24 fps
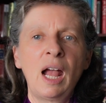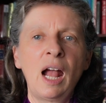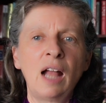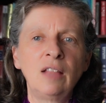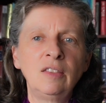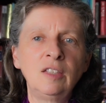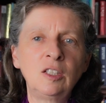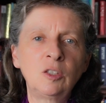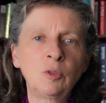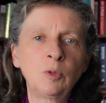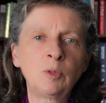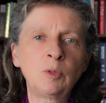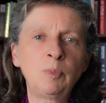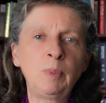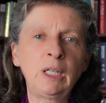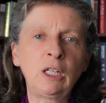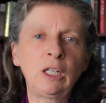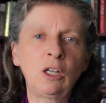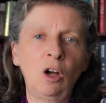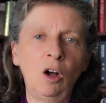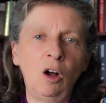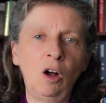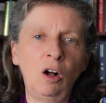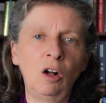And this was
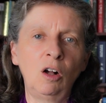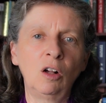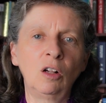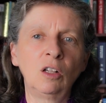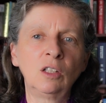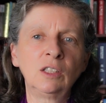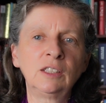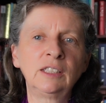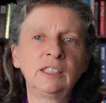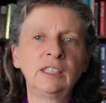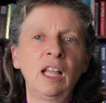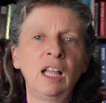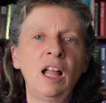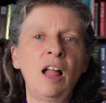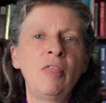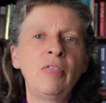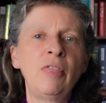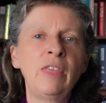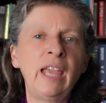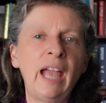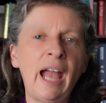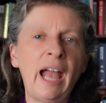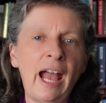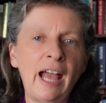because
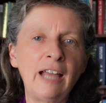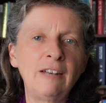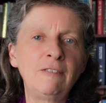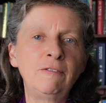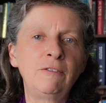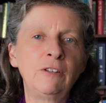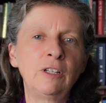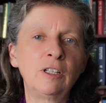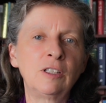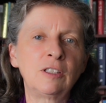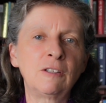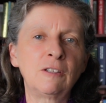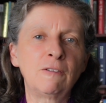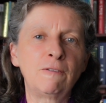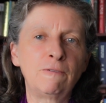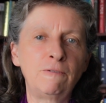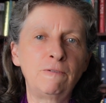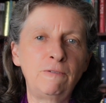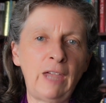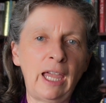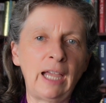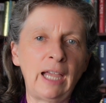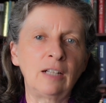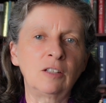the adverse
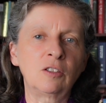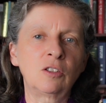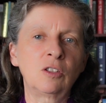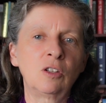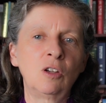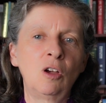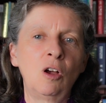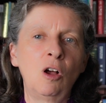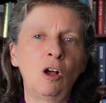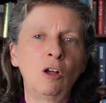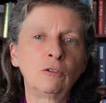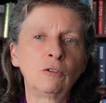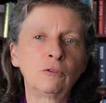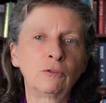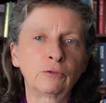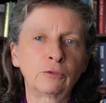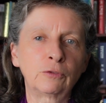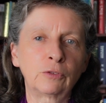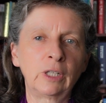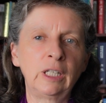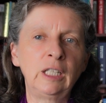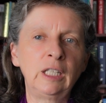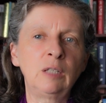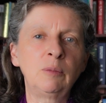effect on
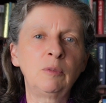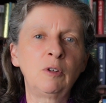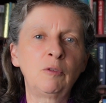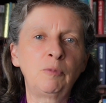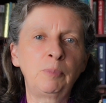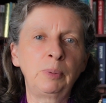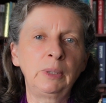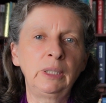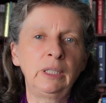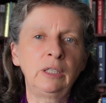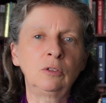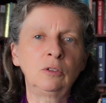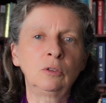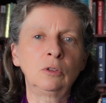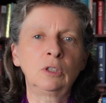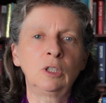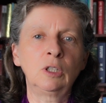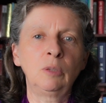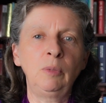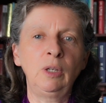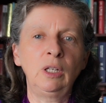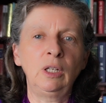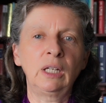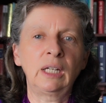freedom of political
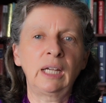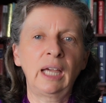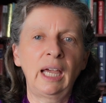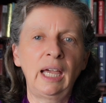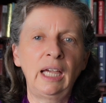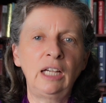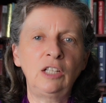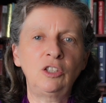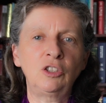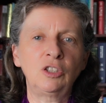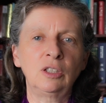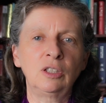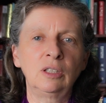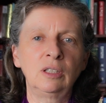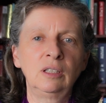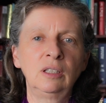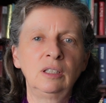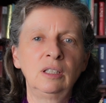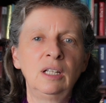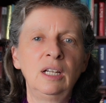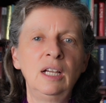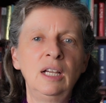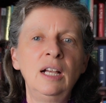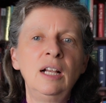communication
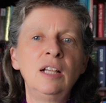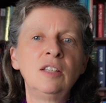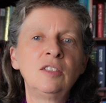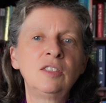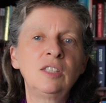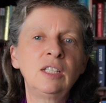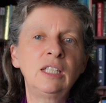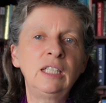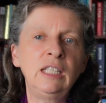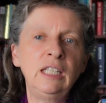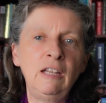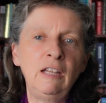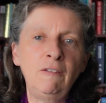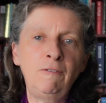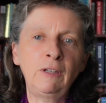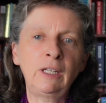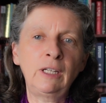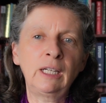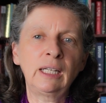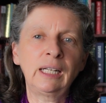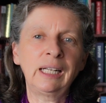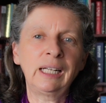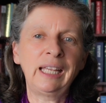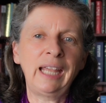
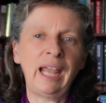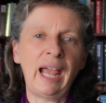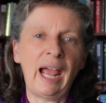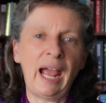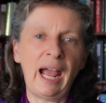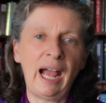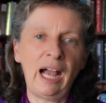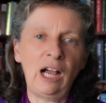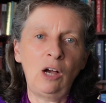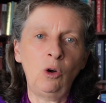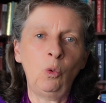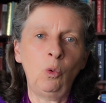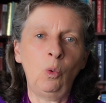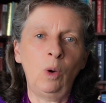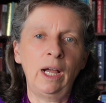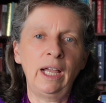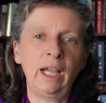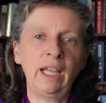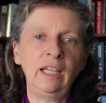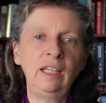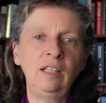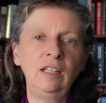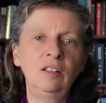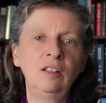significantly
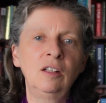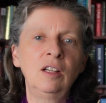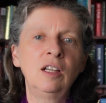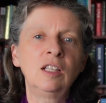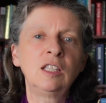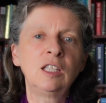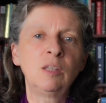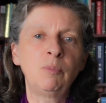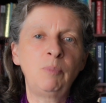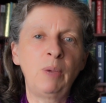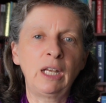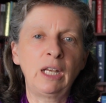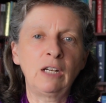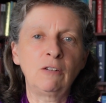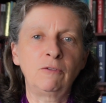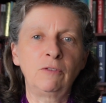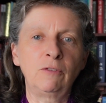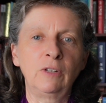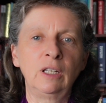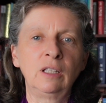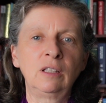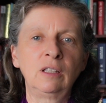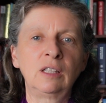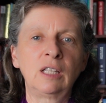outweighed the
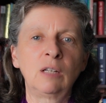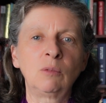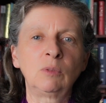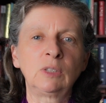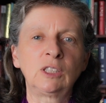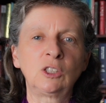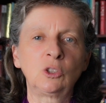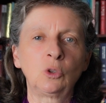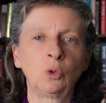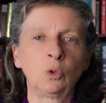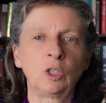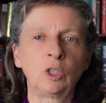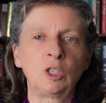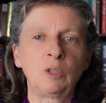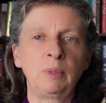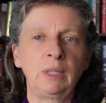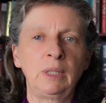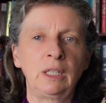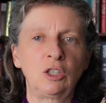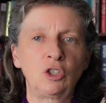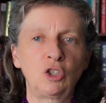benefit that was sought to be